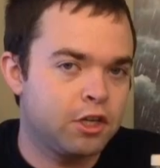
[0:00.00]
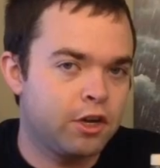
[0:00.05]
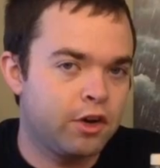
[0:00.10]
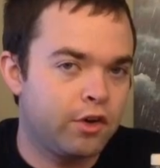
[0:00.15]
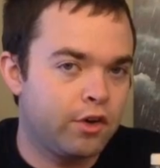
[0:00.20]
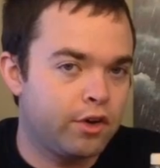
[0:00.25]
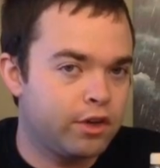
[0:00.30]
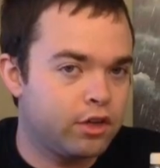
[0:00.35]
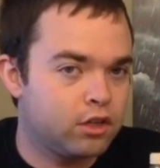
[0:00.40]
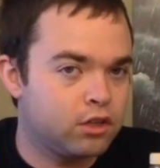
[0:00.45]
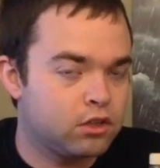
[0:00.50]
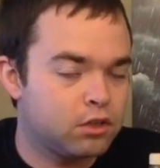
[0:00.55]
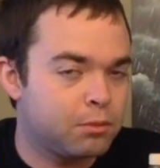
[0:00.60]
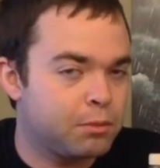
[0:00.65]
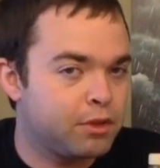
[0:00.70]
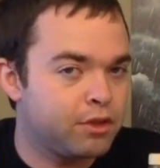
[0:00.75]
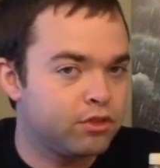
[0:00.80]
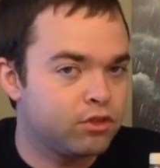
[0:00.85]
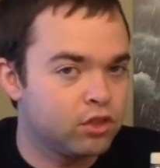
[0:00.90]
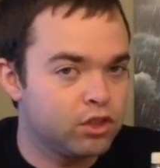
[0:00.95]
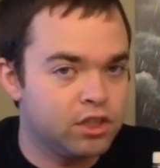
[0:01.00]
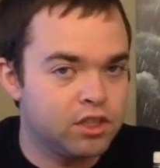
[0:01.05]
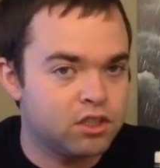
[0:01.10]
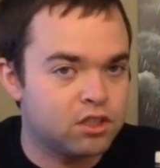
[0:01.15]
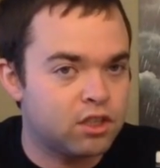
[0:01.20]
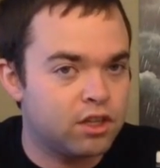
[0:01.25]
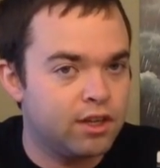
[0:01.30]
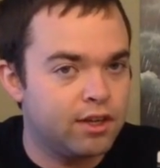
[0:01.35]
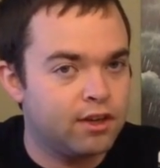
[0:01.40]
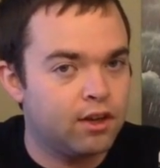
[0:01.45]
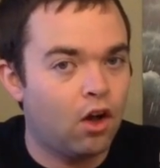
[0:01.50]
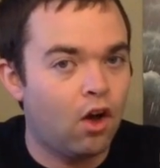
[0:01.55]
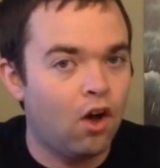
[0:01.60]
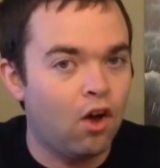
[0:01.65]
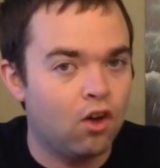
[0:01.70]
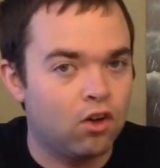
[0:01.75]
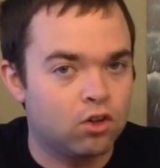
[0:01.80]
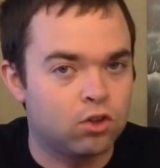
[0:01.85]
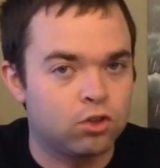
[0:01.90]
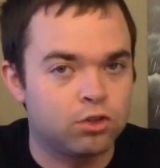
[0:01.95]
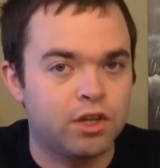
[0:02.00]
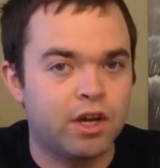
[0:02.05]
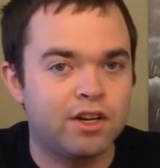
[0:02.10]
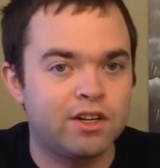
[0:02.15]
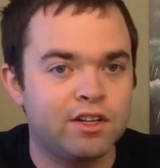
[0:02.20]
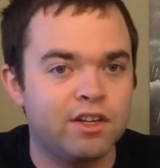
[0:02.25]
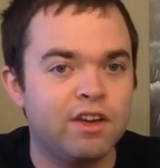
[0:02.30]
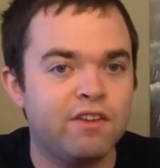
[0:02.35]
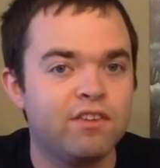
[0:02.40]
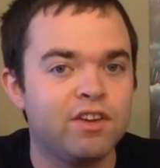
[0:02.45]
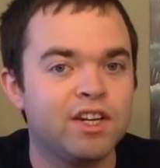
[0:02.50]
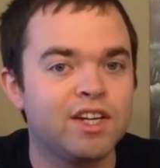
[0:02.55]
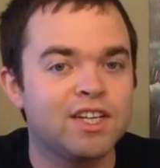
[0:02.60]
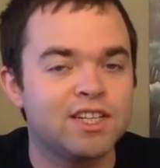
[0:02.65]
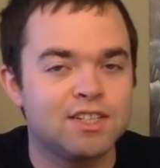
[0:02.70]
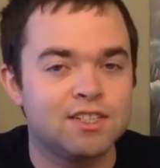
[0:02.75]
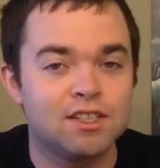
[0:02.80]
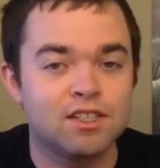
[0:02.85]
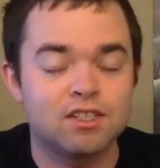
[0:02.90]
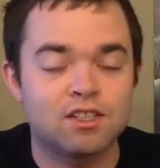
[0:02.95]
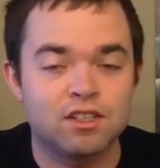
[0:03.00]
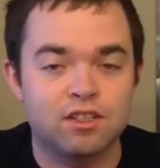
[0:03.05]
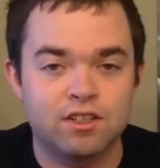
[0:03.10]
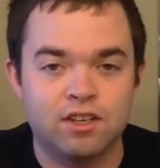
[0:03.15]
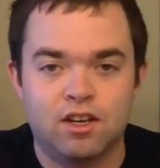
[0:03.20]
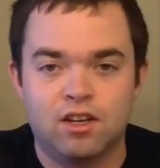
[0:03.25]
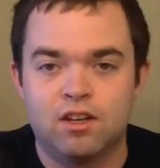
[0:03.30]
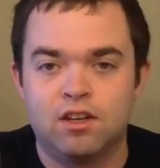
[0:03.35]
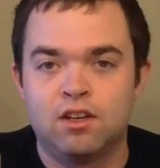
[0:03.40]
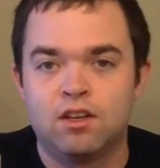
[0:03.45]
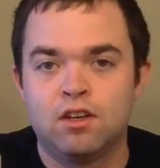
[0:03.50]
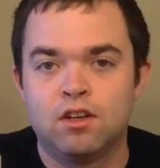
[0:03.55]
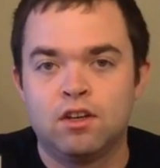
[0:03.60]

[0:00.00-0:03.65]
going to be released at all, or that it even existed yet.